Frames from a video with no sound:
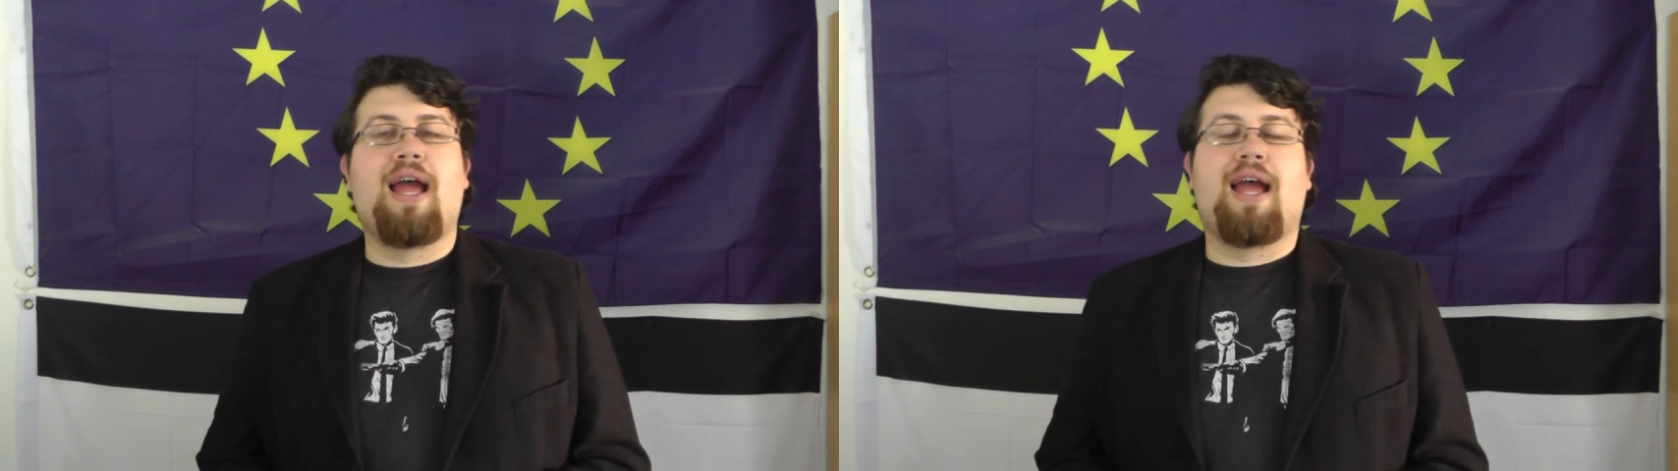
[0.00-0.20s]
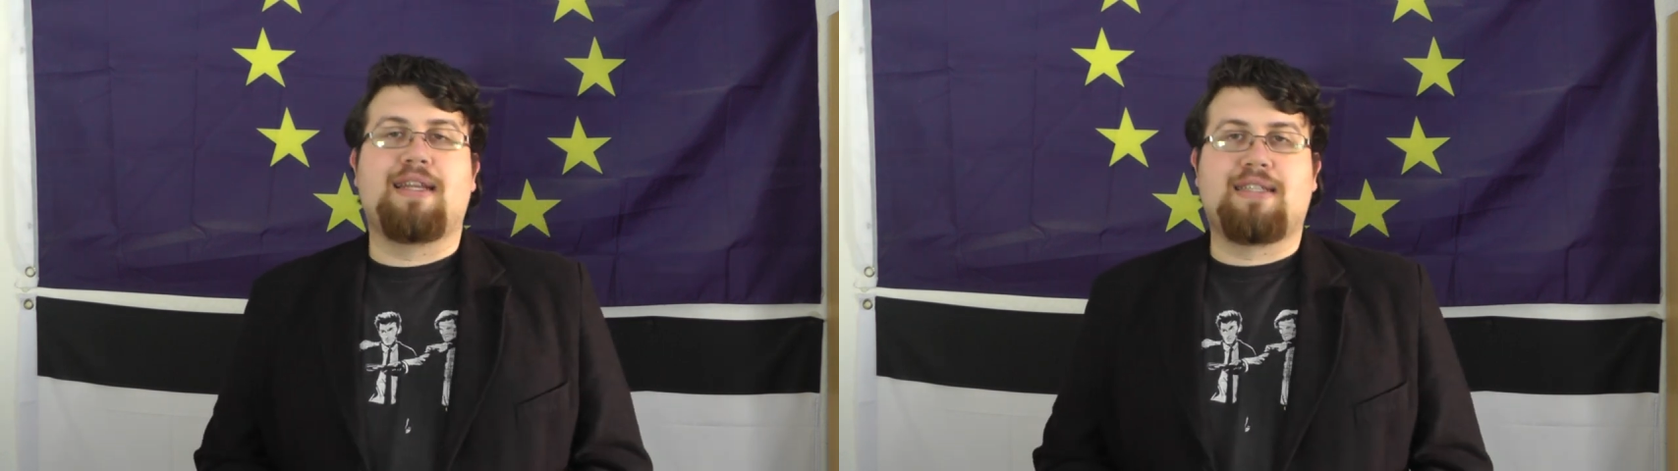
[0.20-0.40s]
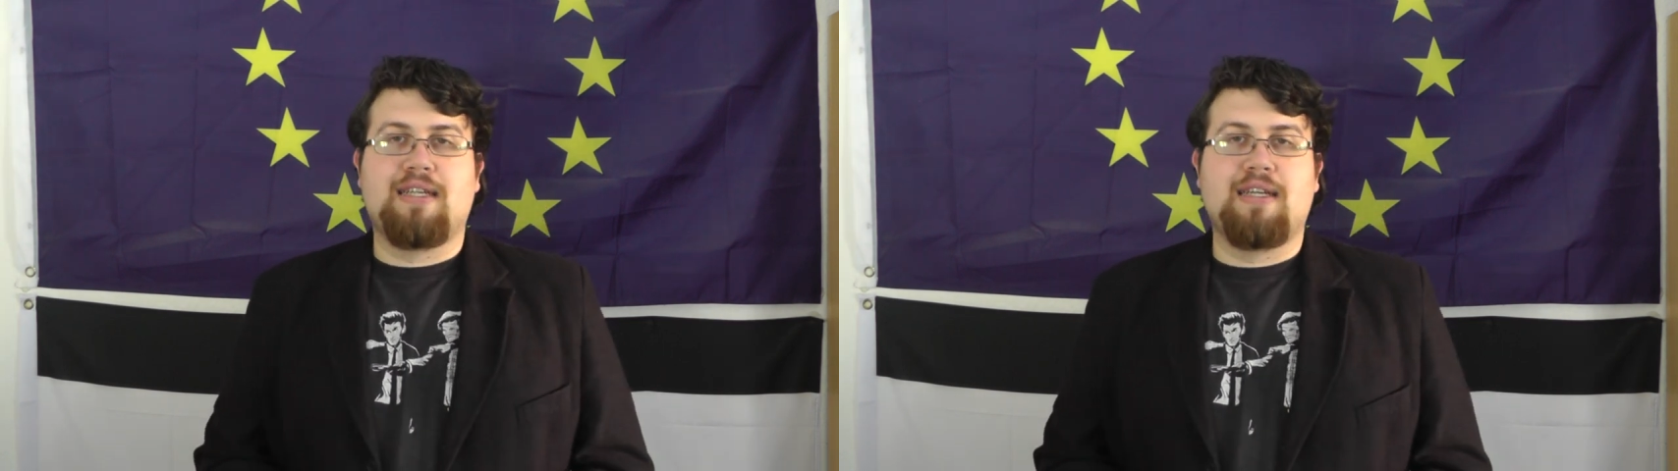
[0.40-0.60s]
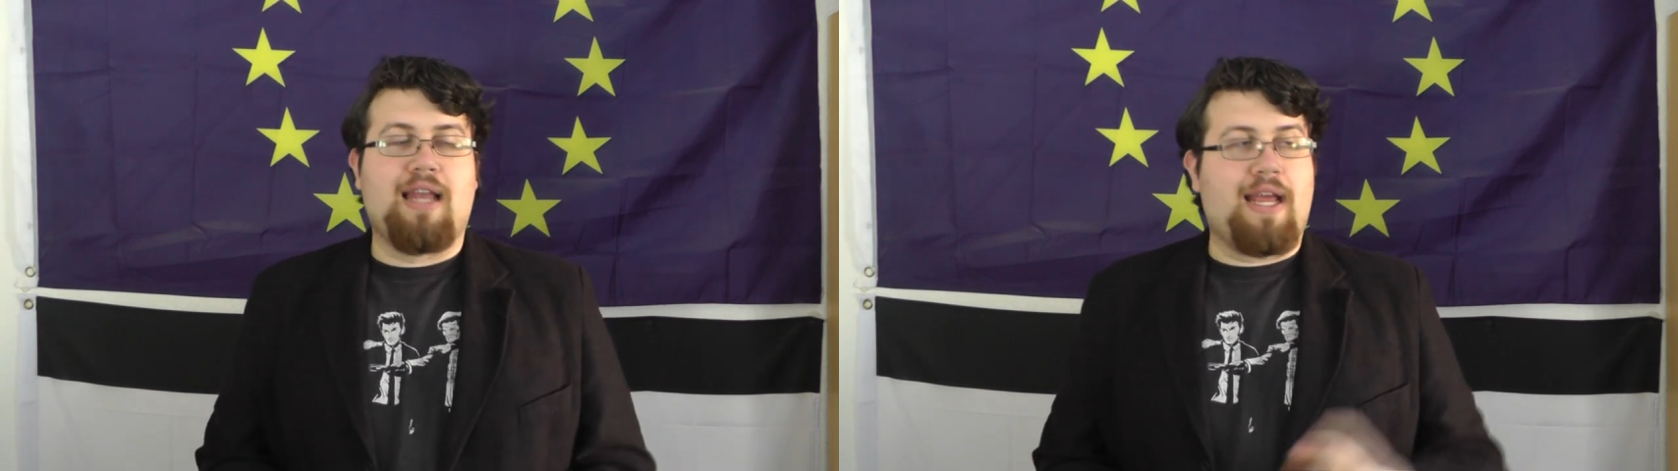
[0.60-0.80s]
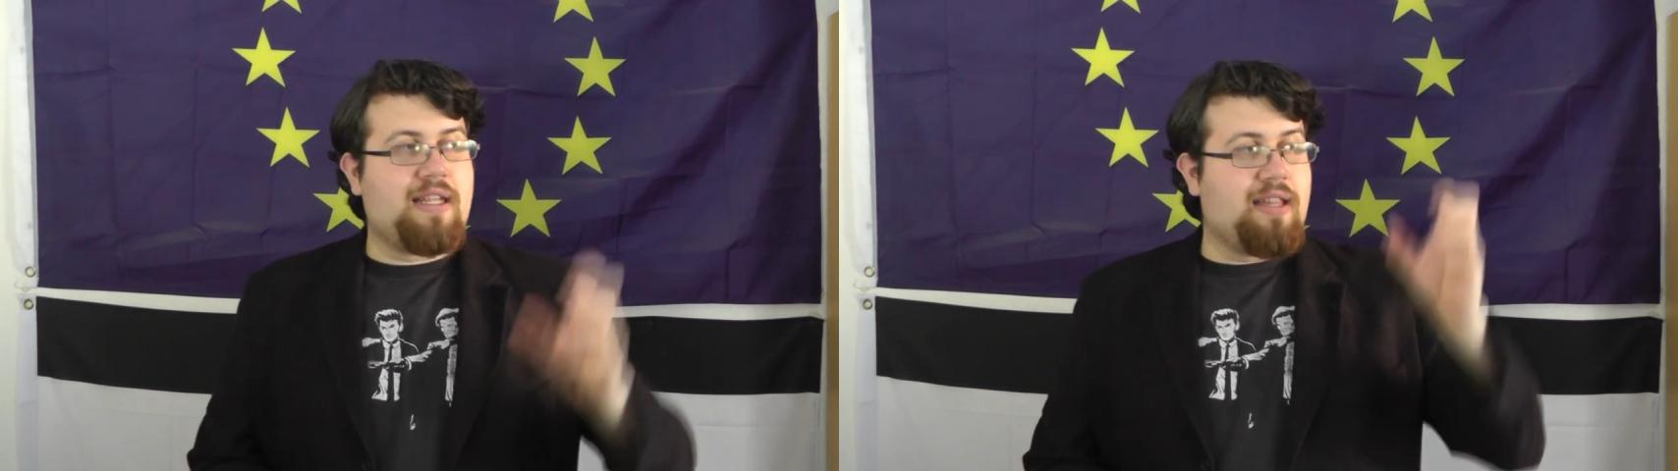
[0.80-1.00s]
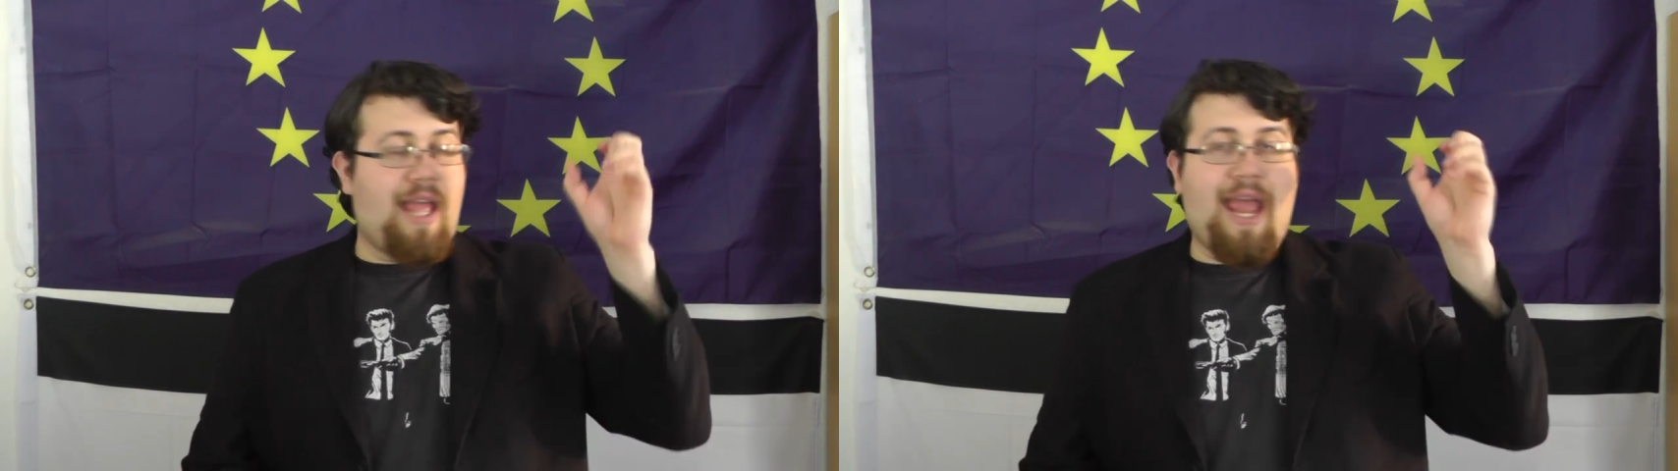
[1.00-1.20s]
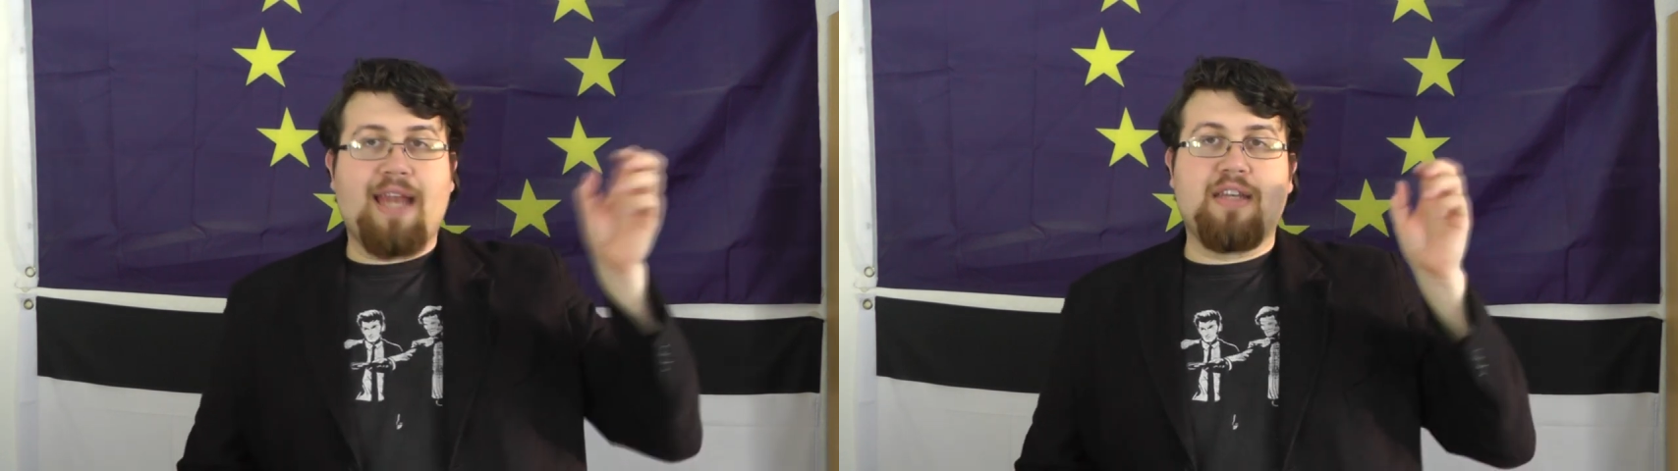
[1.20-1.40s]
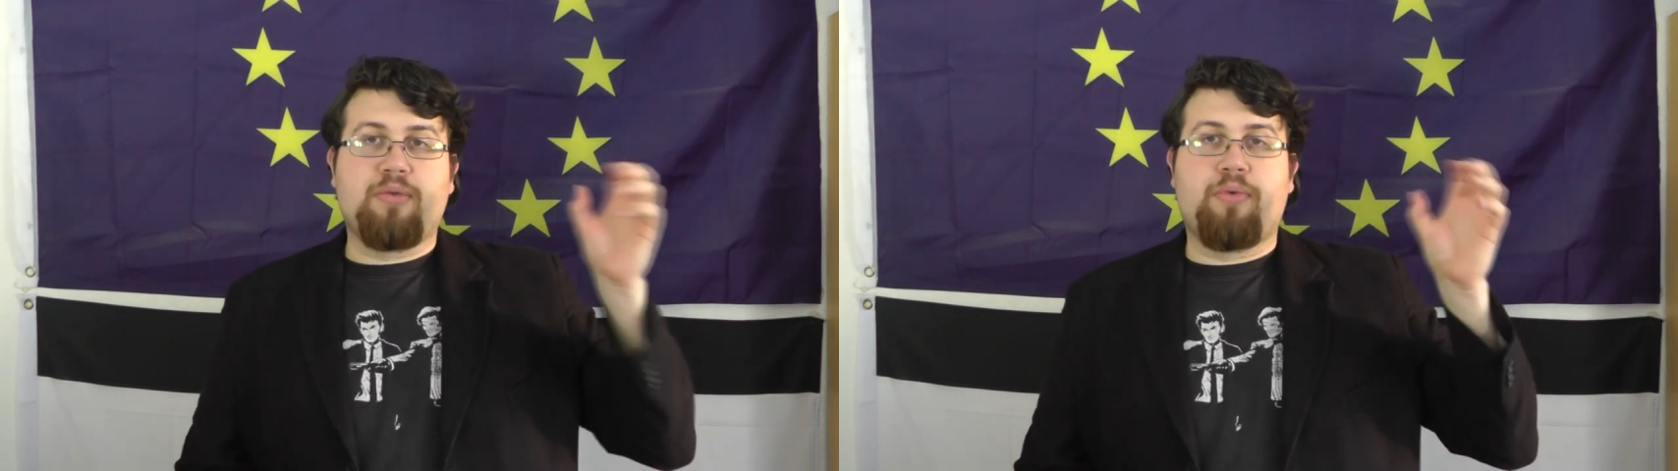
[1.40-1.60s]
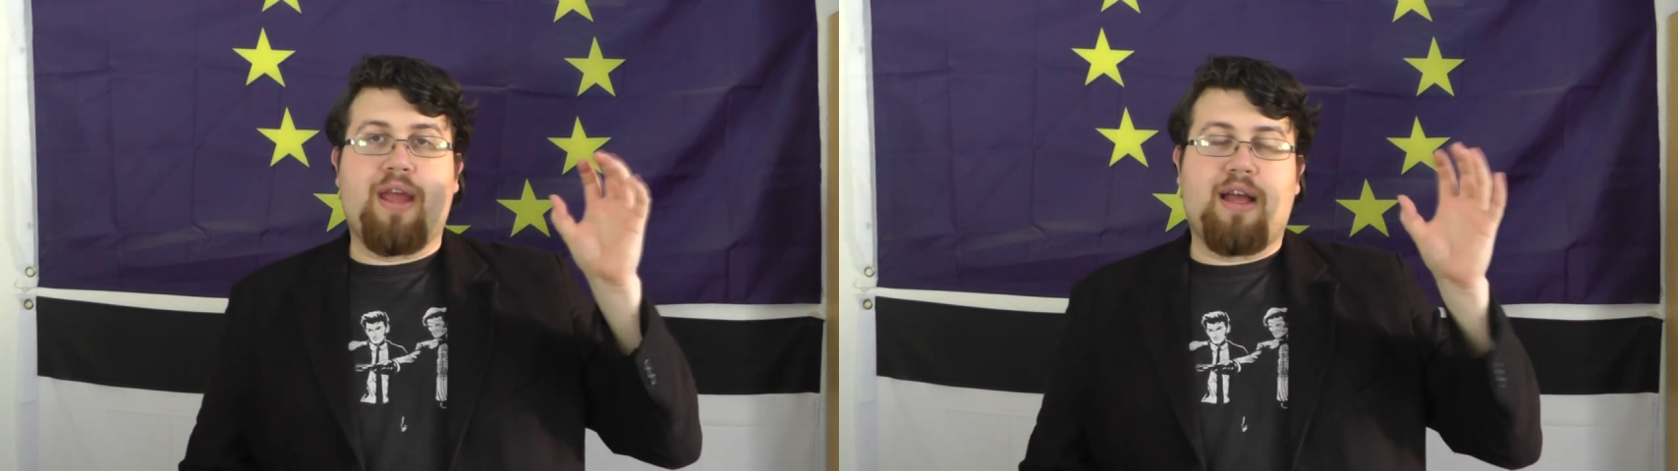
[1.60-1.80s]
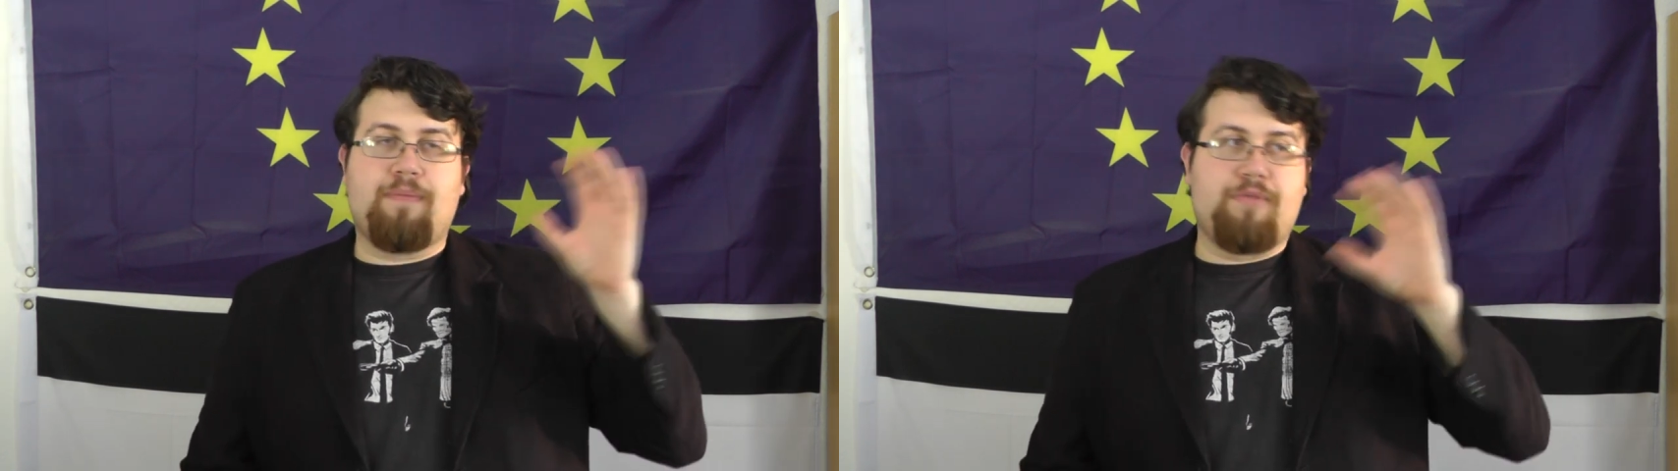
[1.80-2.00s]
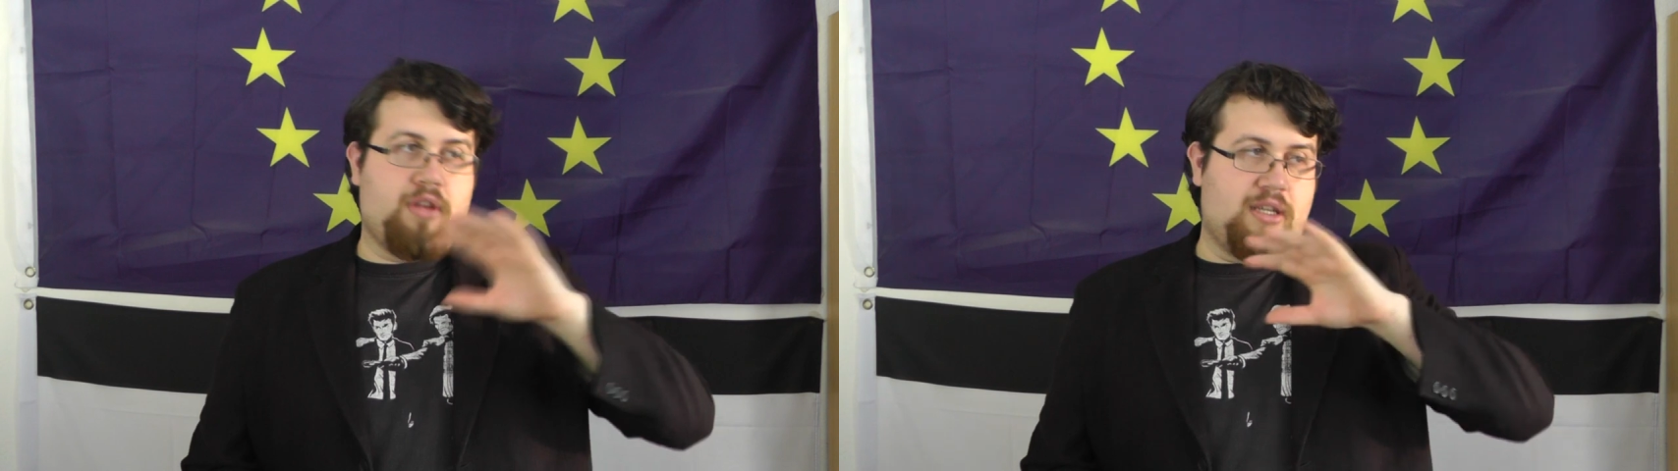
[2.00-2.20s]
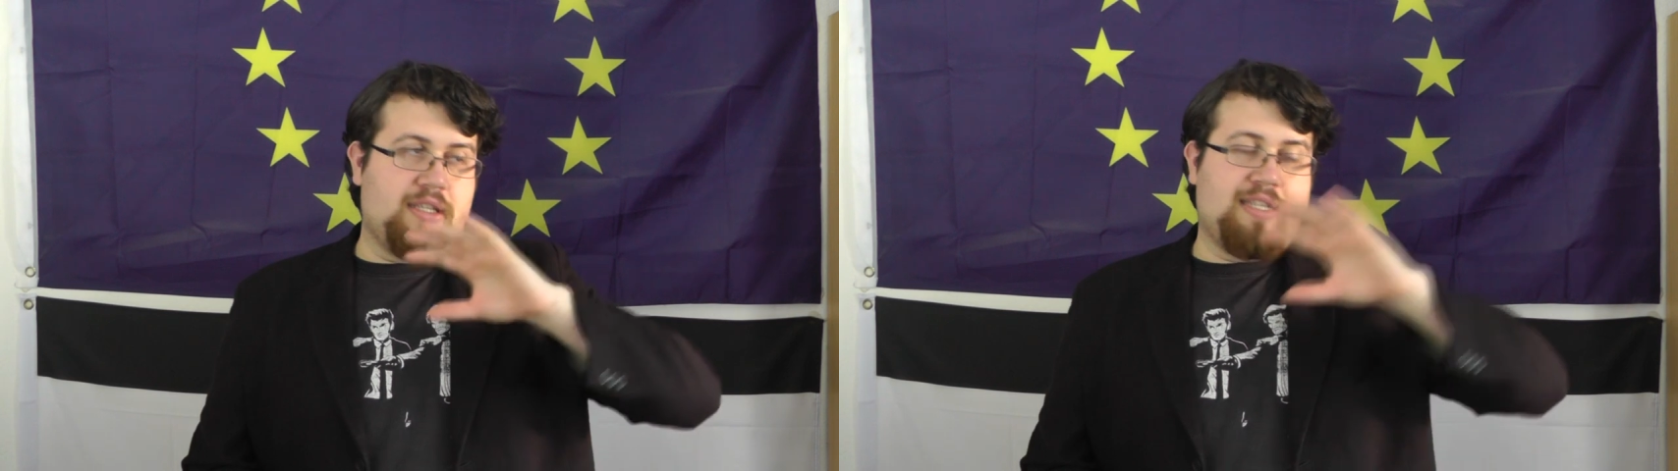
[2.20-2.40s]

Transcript: at like the end where uh,